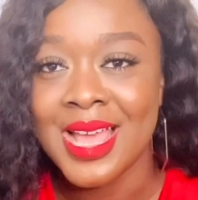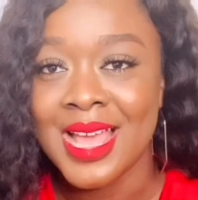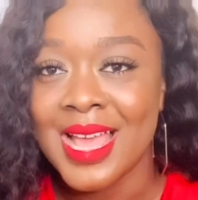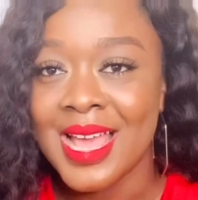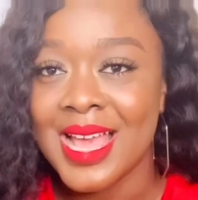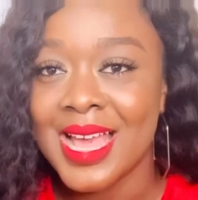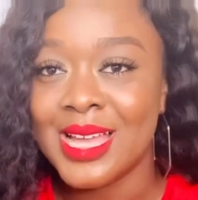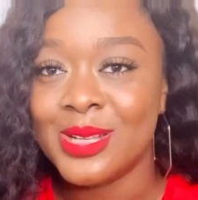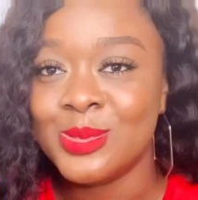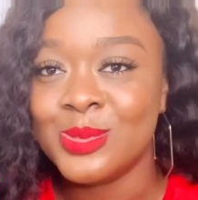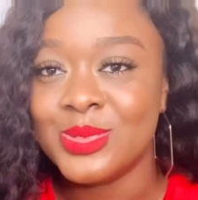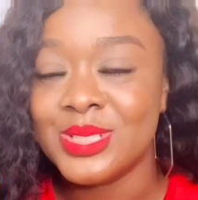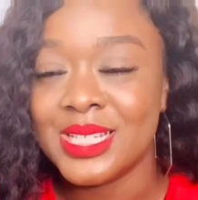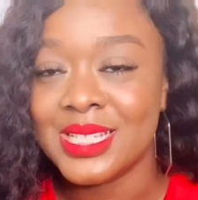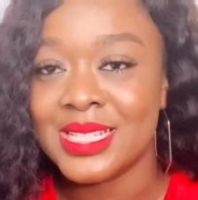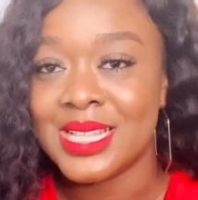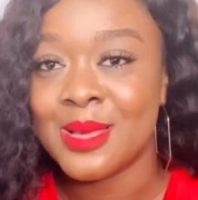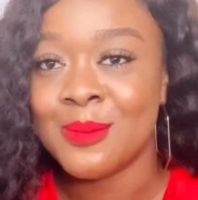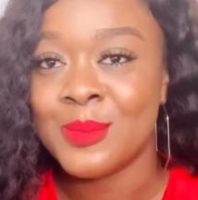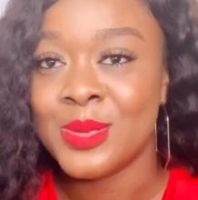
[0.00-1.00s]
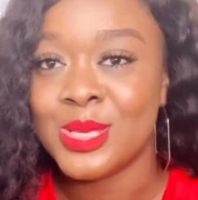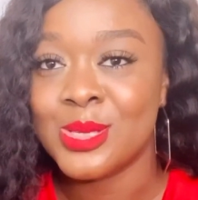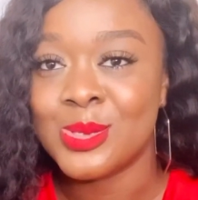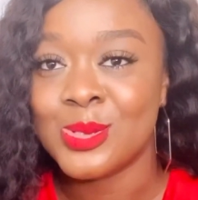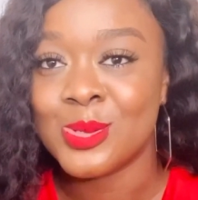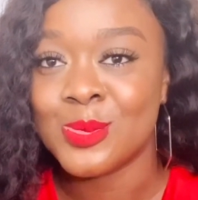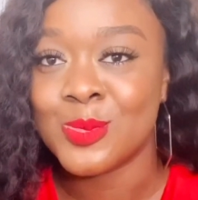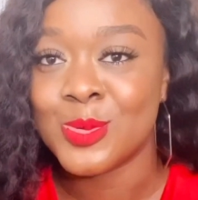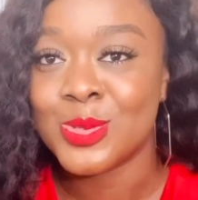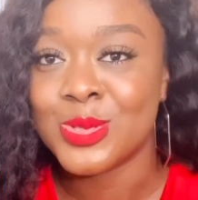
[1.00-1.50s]
I don't think that makes too
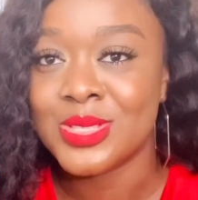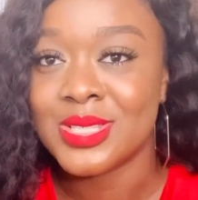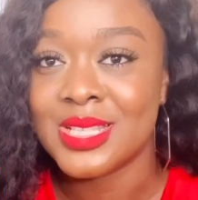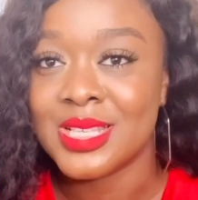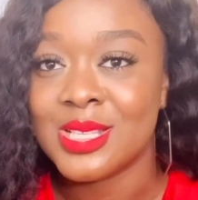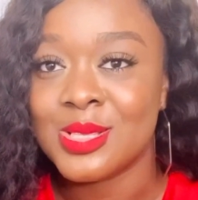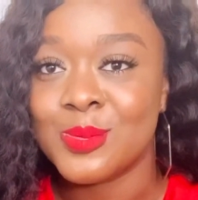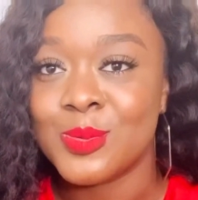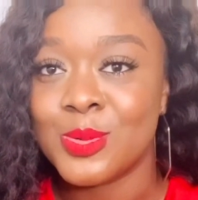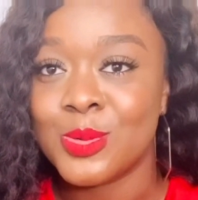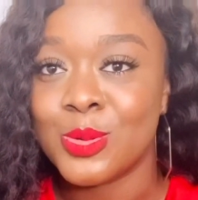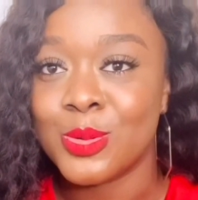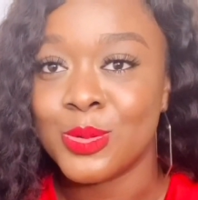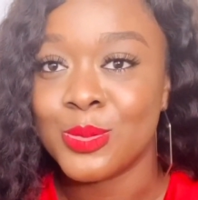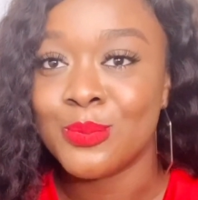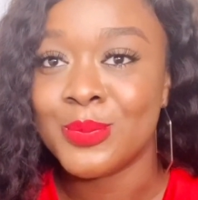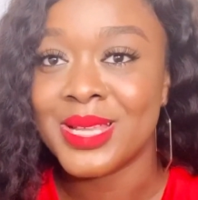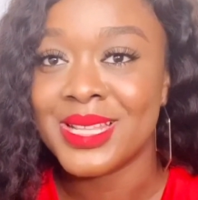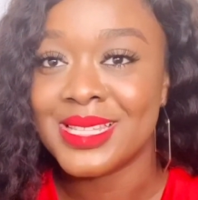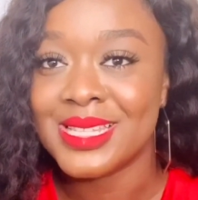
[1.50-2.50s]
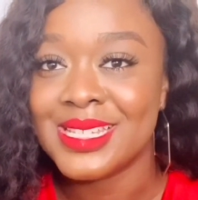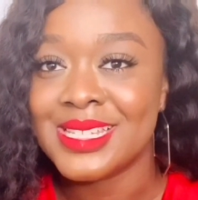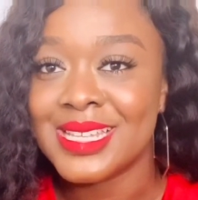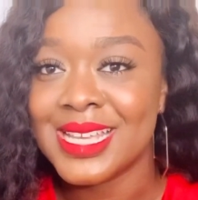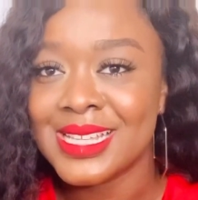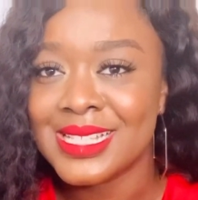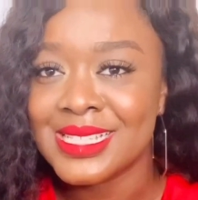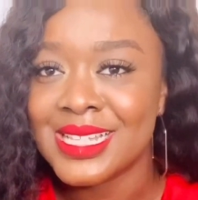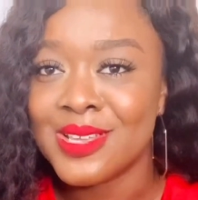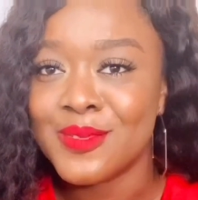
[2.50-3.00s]
much sense, but the
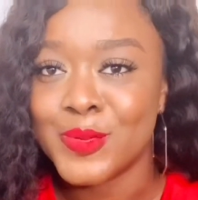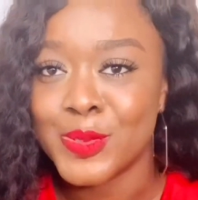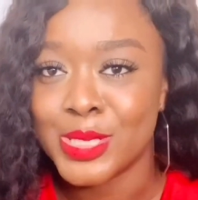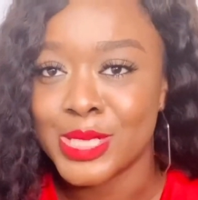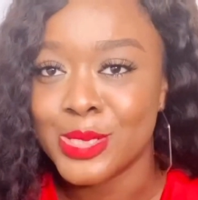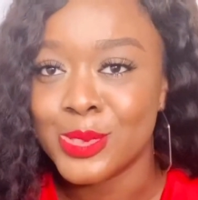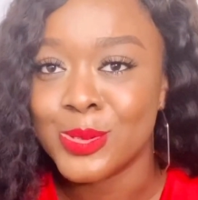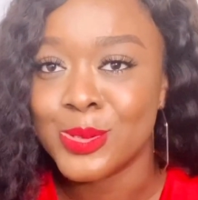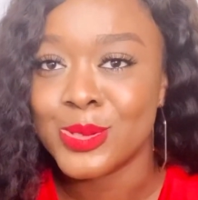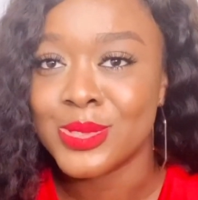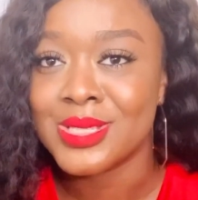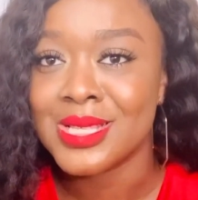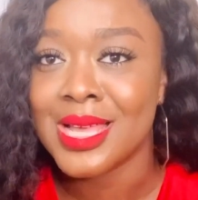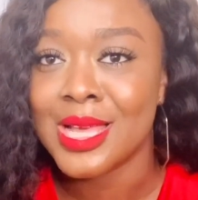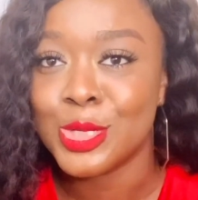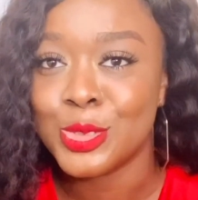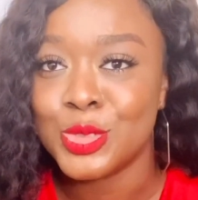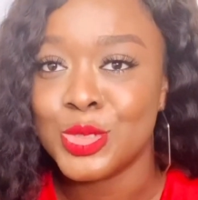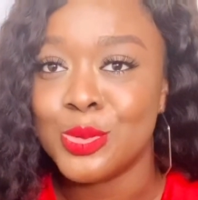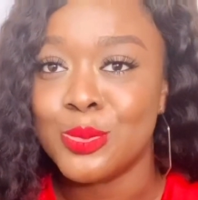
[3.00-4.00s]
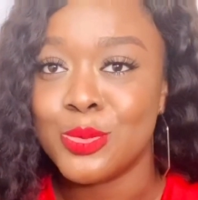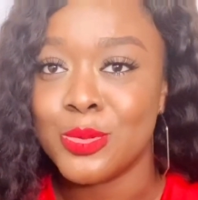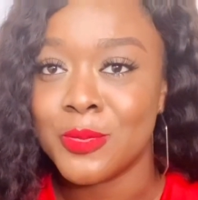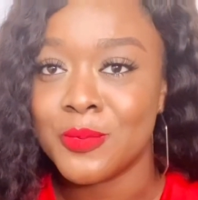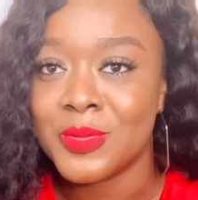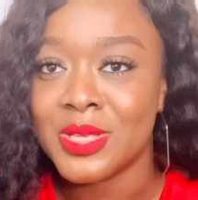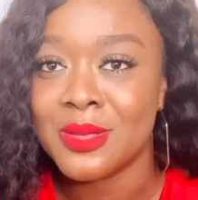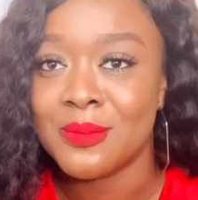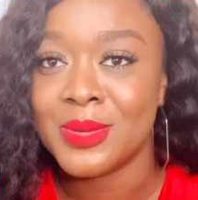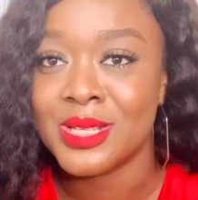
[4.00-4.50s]
nightlife in Lagos actually
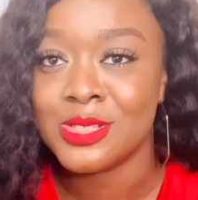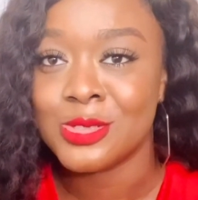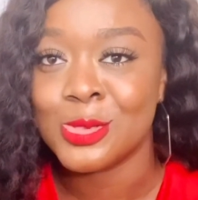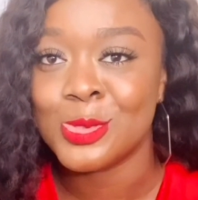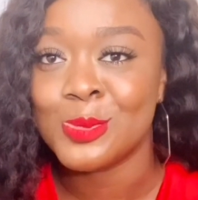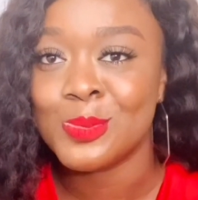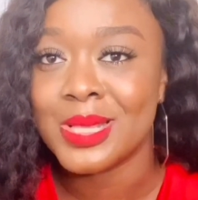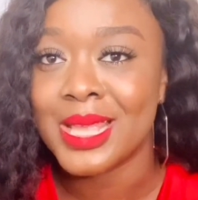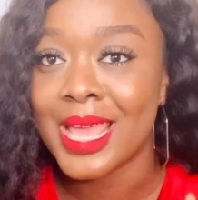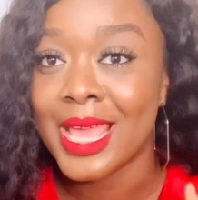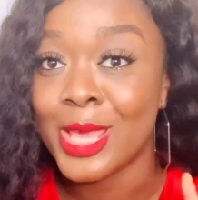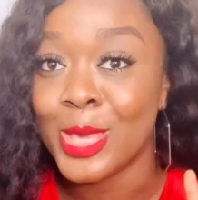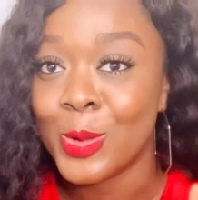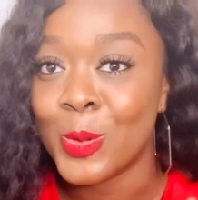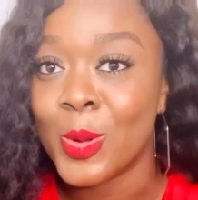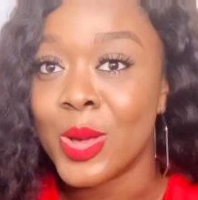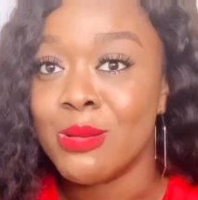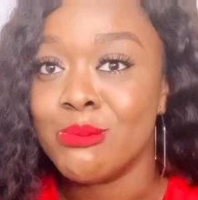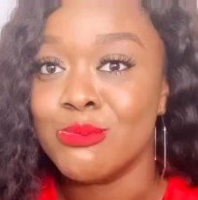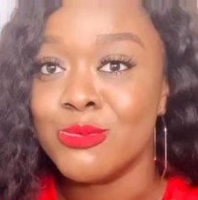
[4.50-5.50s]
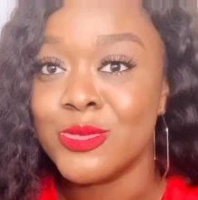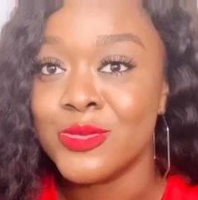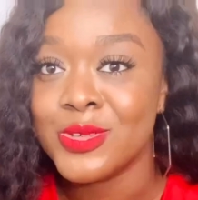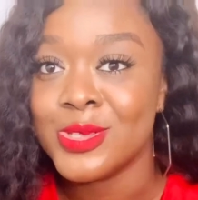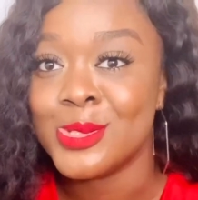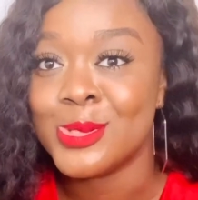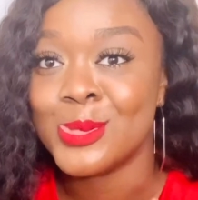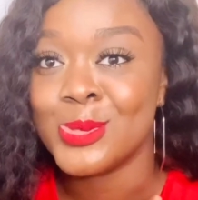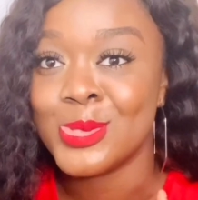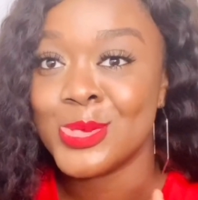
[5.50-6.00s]
prompted my decision to be like, yo, I'm moving
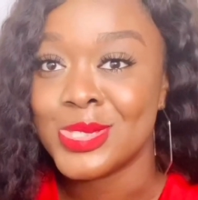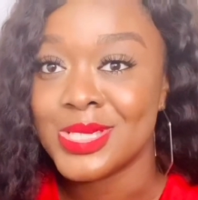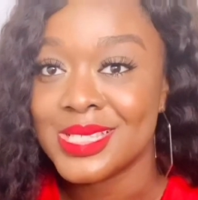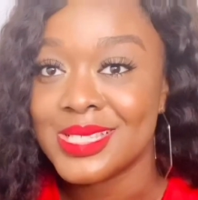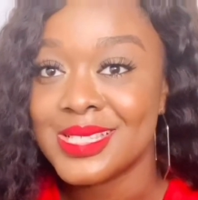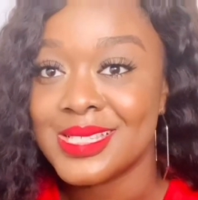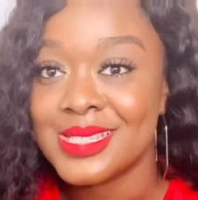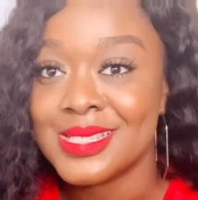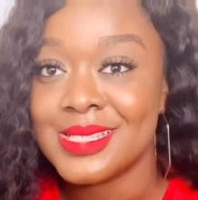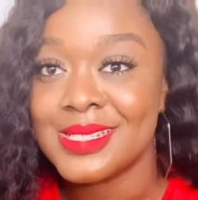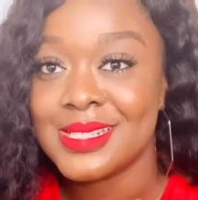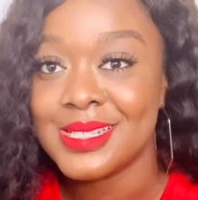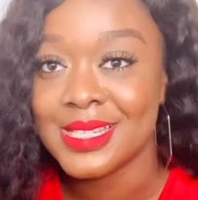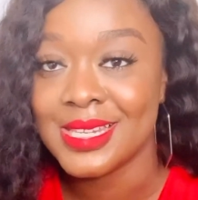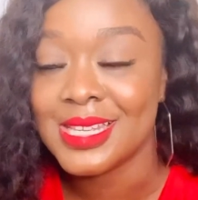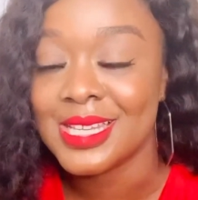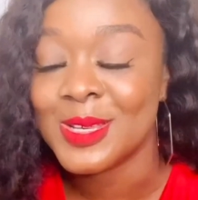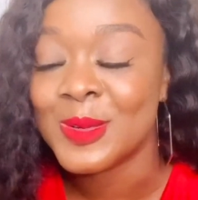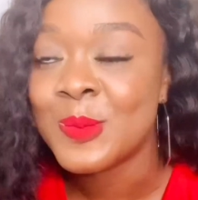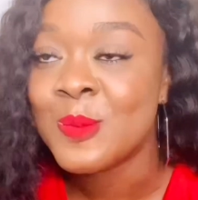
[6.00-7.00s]
to this city.